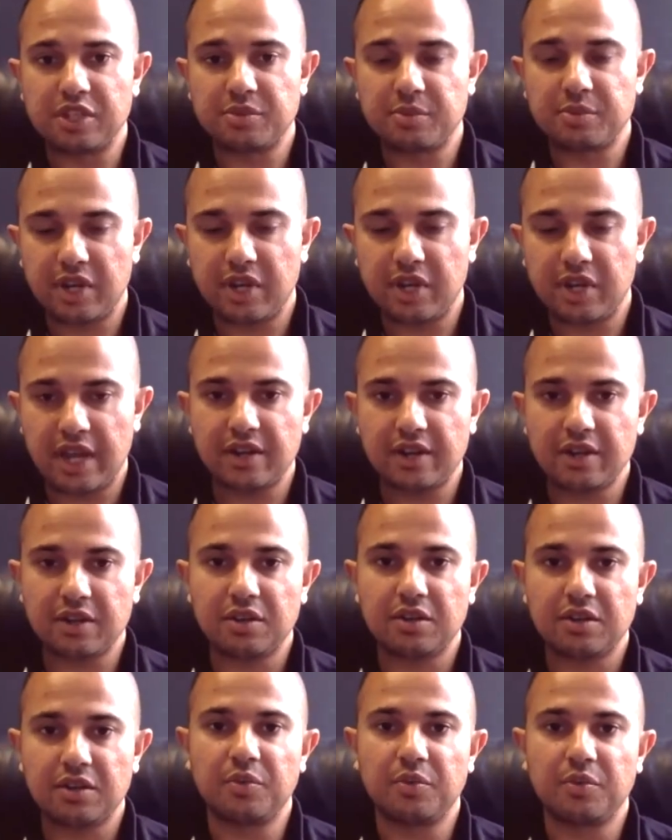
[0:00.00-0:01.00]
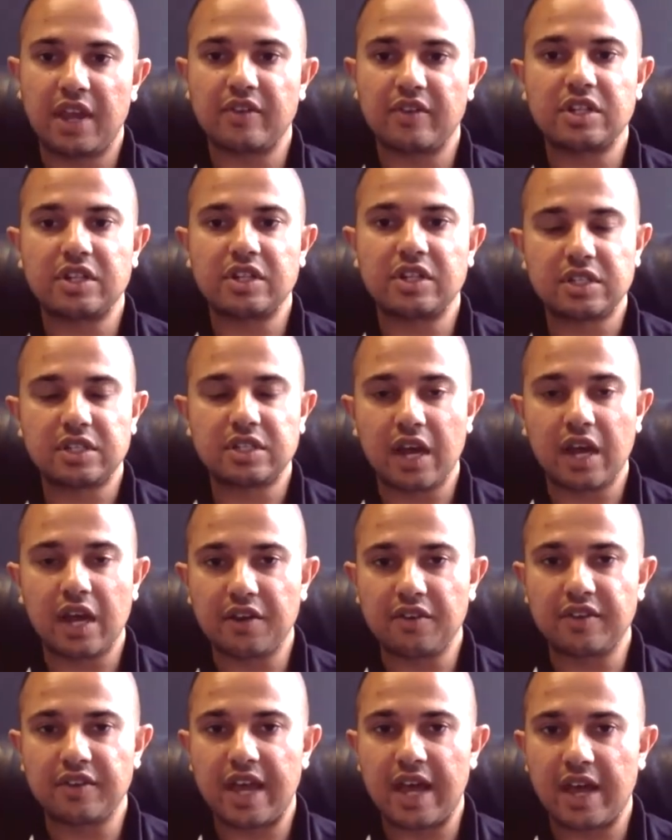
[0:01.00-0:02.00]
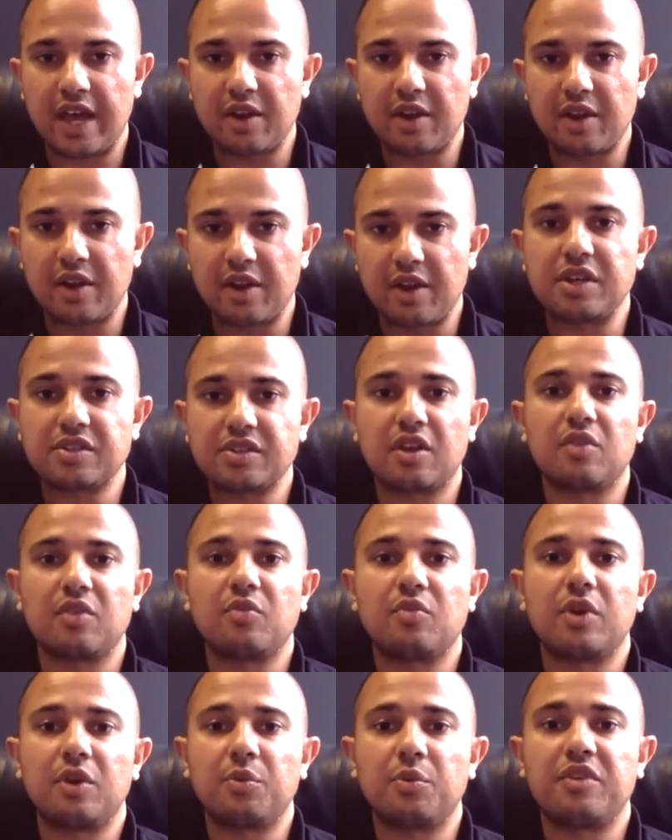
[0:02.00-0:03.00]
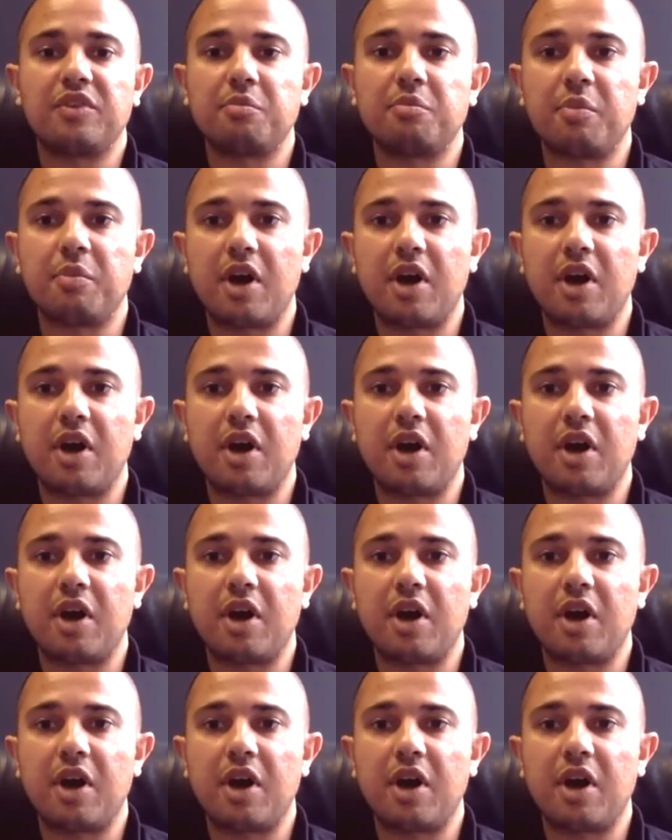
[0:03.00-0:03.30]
placement data, we have a ton of data based on where we